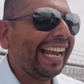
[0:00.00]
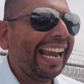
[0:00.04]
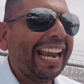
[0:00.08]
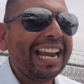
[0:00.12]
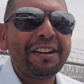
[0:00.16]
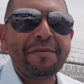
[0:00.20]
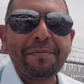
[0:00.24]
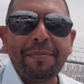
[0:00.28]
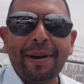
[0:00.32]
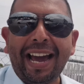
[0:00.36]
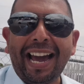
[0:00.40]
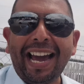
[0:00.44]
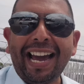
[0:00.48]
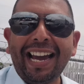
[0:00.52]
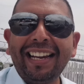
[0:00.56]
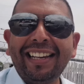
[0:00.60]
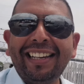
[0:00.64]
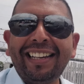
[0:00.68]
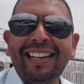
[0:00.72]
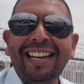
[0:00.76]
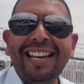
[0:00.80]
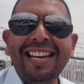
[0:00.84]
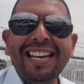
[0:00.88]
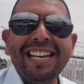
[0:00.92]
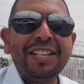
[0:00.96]
came
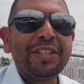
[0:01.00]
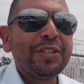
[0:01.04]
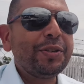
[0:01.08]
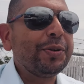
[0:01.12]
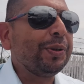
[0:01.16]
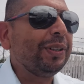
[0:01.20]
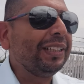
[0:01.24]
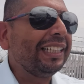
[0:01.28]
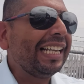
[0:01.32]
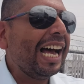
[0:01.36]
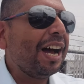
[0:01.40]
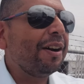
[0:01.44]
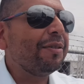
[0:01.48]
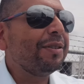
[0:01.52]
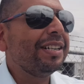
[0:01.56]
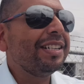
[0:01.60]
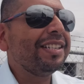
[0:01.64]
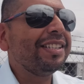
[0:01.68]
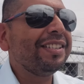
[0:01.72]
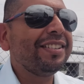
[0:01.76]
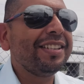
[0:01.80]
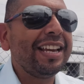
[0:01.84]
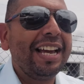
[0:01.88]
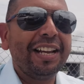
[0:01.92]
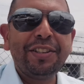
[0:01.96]
back to allow
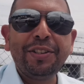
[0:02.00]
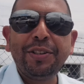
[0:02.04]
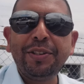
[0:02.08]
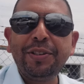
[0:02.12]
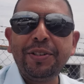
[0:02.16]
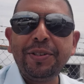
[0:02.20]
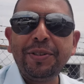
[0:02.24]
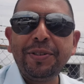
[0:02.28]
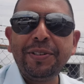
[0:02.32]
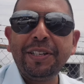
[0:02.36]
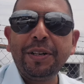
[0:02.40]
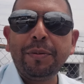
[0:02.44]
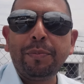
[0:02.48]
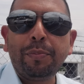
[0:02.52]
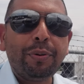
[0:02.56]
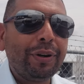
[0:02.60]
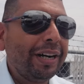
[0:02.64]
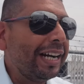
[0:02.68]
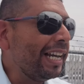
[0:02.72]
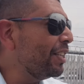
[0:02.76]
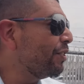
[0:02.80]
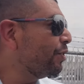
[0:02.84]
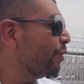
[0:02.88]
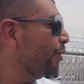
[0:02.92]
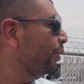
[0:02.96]
us to do an
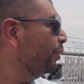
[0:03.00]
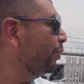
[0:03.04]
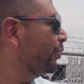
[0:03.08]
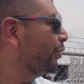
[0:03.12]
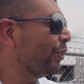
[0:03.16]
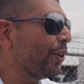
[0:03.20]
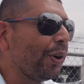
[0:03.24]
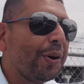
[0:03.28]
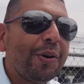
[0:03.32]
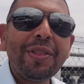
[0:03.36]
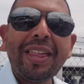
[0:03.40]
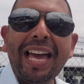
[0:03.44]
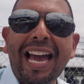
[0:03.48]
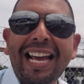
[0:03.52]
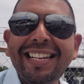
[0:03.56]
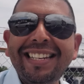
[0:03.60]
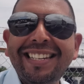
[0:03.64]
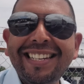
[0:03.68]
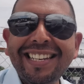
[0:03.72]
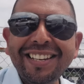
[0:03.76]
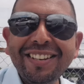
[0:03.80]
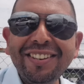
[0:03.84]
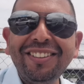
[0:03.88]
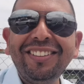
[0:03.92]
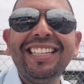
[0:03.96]
appraisal. So that
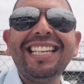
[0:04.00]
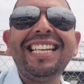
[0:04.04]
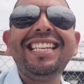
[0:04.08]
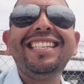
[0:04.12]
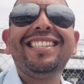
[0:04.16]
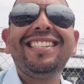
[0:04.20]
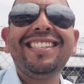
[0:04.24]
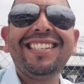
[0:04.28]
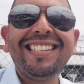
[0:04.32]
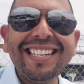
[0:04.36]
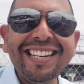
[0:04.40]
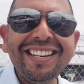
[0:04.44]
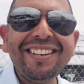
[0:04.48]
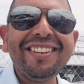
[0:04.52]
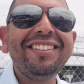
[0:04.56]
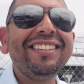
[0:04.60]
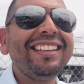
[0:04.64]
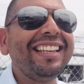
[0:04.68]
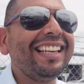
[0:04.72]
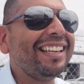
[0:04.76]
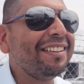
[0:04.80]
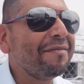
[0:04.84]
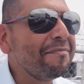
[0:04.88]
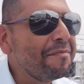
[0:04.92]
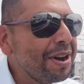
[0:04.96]
deal is still
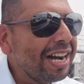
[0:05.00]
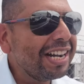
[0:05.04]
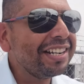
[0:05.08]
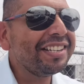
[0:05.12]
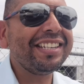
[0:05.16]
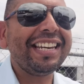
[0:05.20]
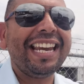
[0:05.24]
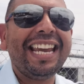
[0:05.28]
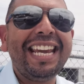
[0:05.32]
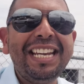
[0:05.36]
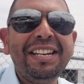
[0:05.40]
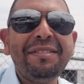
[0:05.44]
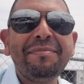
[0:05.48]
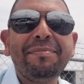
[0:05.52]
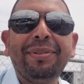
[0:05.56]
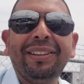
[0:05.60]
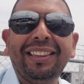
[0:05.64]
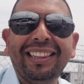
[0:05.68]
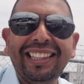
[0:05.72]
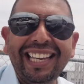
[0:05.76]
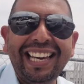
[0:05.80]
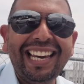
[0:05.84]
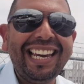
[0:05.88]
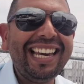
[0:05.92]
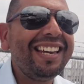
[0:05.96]
much in
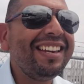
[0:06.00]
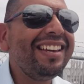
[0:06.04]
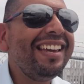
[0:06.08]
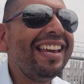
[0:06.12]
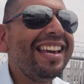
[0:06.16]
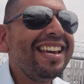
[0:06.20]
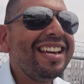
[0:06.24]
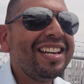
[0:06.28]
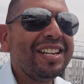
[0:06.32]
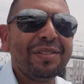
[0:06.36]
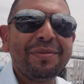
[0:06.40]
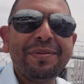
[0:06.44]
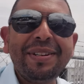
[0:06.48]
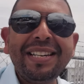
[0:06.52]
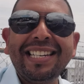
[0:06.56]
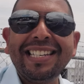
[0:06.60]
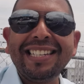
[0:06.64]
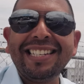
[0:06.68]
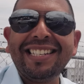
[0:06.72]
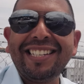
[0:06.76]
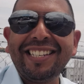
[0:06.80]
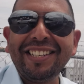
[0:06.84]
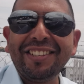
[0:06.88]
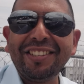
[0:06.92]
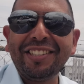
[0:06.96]
play. We
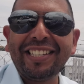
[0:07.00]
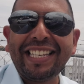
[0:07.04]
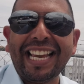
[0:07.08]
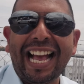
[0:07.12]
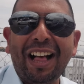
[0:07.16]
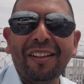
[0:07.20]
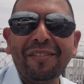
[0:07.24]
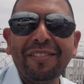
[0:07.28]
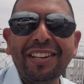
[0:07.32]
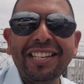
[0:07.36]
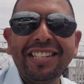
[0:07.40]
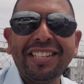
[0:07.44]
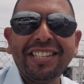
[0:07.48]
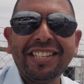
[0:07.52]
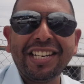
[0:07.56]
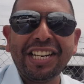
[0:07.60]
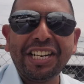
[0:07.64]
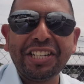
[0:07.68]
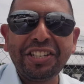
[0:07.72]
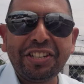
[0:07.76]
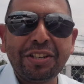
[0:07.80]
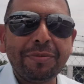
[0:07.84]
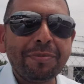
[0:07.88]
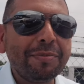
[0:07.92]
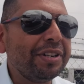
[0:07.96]
can still salvage
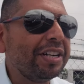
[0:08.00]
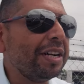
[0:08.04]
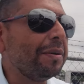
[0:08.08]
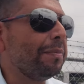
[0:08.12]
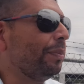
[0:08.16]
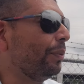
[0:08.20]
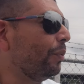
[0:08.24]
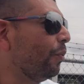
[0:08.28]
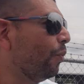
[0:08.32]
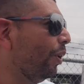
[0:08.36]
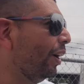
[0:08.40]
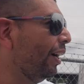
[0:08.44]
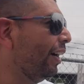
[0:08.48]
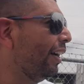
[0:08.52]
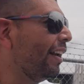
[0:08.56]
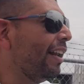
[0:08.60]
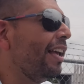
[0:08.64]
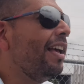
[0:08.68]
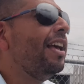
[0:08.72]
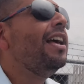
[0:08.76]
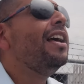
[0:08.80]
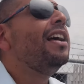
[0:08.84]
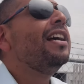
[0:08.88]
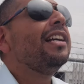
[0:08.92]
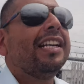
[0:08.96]
customer number one.
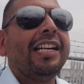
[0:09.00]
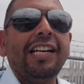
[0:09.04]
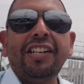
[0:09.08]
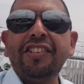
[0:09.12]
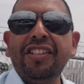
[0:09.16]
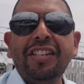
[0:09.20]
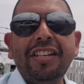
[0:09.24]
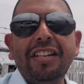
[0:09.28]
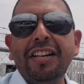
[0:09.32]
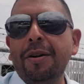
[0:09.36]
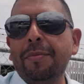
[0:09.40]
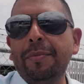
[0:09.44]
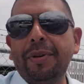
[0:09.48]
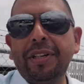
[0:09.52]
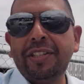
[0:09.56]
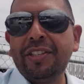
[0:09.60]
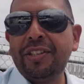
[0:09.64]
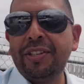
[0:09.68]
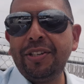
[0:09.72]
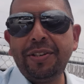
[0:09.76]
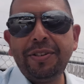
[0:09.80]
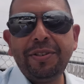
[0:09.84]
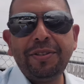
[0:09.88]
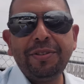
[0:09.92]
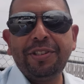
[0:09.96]
Customer number
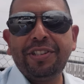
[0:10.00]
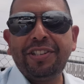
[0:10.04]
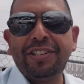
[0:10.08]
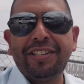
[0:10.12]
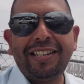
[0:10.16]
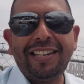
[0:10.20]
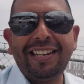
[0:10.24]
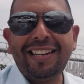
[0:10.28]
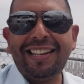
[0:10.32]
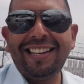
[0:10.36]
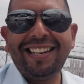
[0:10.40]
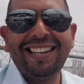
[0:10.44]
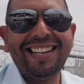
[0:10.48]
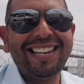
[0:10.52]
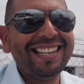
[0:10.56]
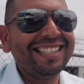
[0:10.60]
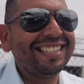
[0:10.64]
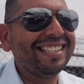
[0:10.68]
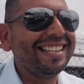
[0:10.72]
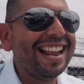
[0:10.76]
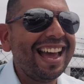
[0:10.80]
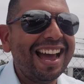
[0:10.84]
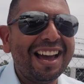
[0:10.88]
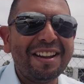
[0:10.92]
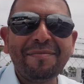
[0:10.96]
two, she
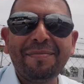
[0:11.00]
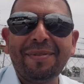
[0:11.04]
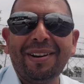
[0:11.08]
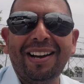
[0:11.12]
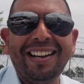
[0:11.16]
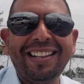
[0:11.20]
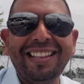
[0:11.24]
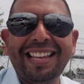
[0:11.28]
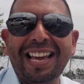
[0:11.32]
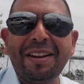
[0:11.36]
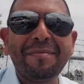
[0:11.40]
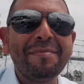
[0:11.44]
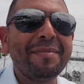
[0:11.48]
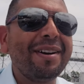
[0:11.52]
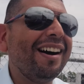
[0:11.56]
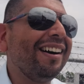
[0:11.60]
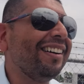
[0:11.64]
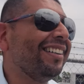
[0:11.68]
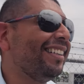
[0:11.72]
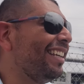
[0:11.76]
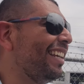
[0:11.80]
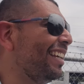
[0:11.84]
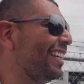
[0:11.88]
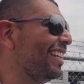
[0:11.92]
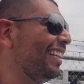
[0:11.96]
is not buying that
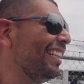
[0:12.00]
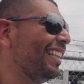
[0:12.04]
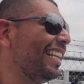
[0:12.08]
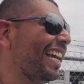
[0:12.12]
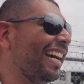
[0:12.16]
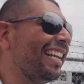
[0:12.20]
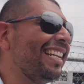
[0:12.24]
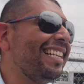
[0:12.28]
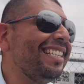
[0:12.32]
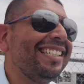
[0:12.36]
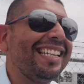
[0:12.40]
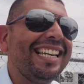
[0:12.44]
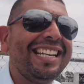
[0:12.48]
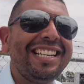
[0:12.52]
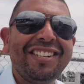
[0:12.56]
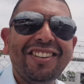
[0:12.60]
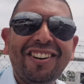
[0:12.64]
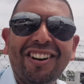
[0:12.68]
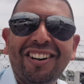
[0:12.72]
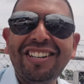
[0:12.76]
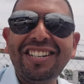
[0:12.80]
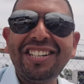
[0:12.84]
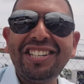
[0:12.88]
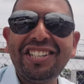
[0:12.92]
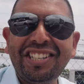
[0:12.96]
Mach-E, and that is a
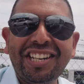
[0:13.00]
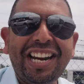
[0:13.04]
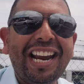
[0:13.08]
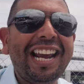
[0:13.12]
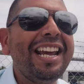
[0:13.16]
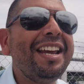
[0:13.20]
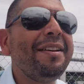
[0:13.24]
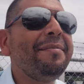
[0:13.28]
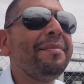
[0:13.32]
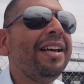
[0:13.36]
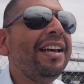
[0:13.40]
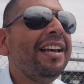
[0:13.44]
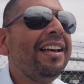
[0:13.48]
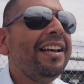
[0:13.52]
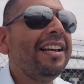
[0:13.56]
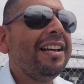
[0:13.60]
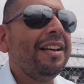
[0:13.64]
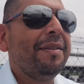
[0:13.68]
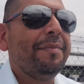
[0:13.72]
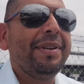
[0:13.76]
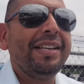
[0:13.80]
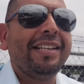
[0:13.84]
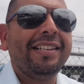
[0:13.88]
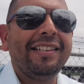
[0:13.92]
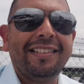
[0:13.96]
darn shame,
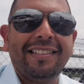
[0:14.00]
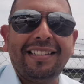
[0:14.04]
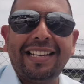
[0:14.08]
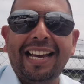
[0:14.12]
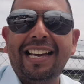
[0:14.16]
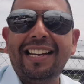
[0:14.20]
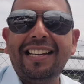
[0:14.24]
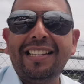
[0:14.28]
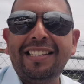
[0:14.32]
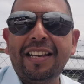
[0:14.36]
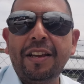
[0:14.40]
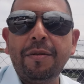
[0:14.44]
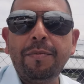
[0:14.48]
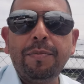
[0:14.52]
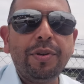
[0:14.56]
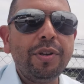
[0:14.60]
because that is a